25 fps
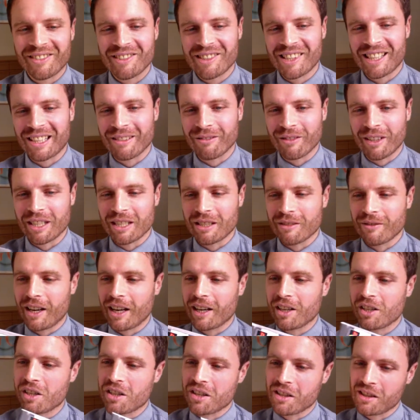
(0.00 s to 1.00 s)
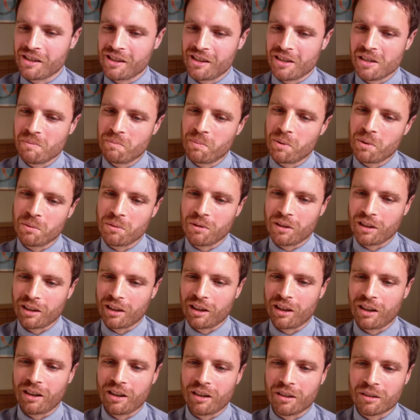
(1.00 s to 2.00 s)
to take evasive actions, and you pull like
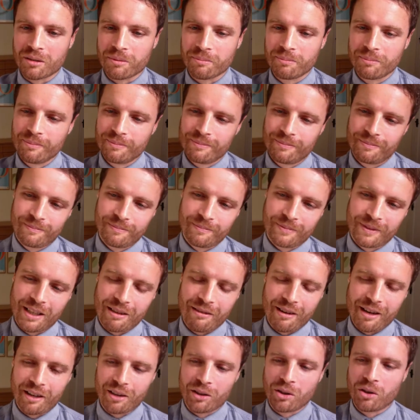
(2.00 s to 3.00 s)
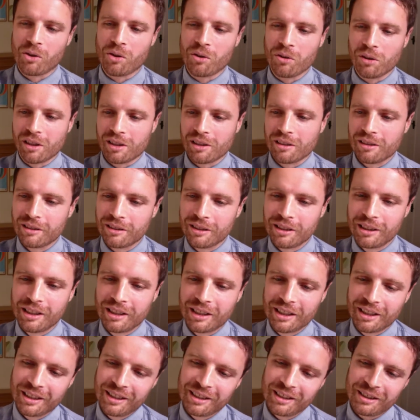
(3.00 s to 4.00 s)
go around a corner,
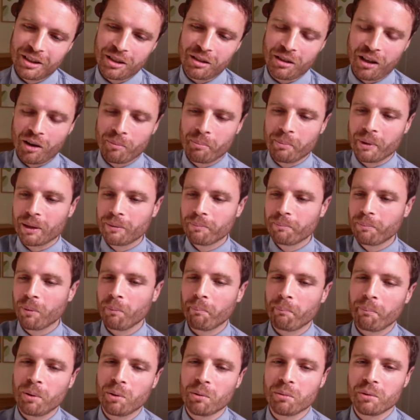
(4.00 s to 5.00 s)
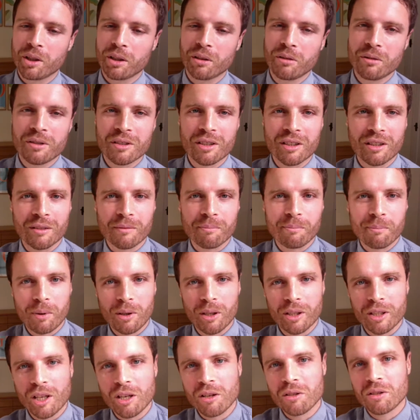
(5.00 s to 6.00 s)
do like a big pull a
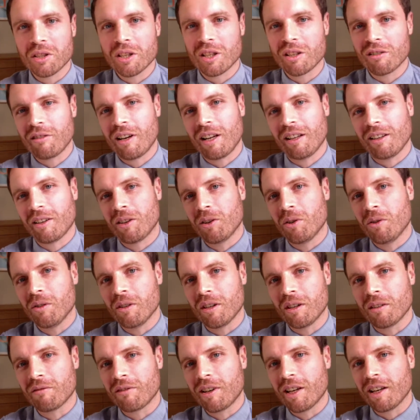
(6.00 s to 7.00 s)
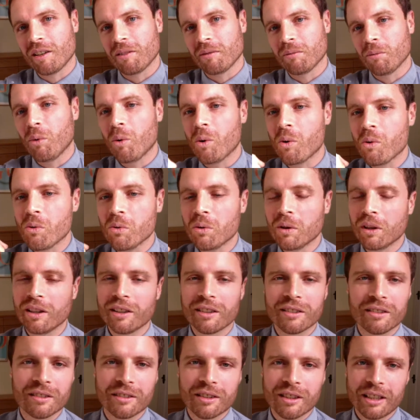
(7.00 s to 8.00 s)
U-turn around the corner, around a wall,
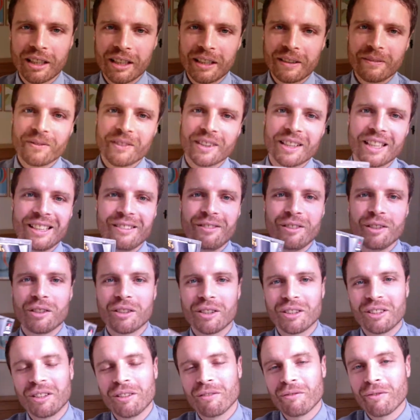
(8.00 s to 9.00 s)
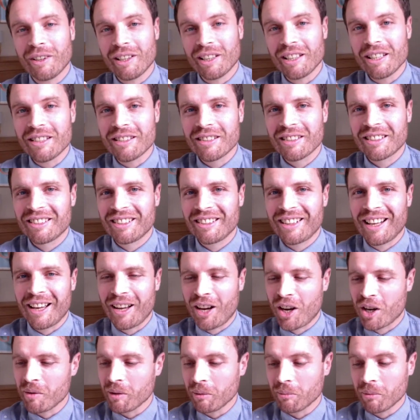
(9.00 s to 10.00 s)
and if you couldn't evade that
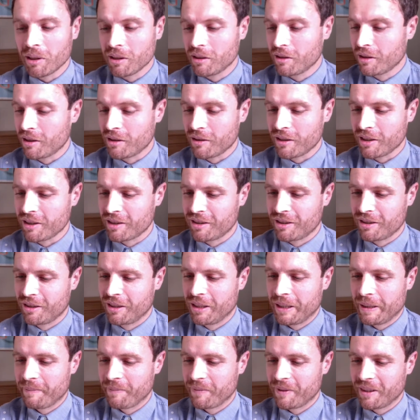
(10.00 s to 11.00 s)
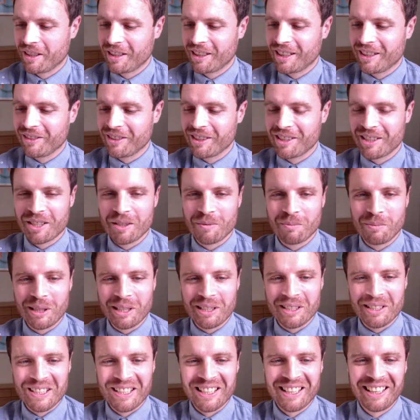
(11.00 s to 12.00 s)
homing missile, it gives you such a
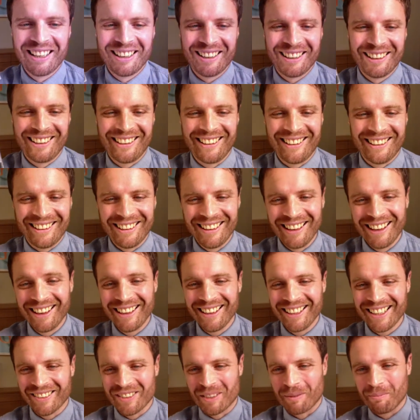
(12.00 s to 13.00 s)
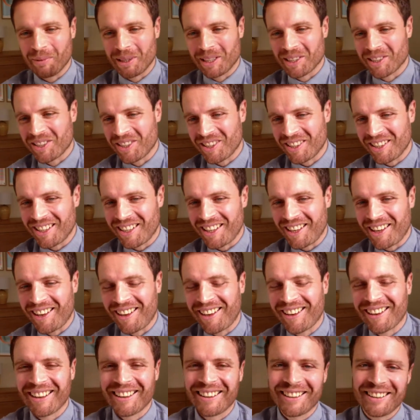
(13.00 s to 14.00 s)
buzz. You have to punch the
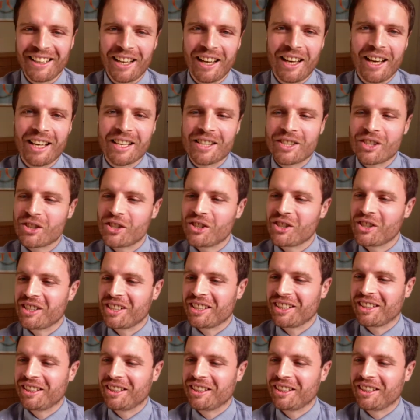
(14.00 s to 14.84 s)
air. Yes,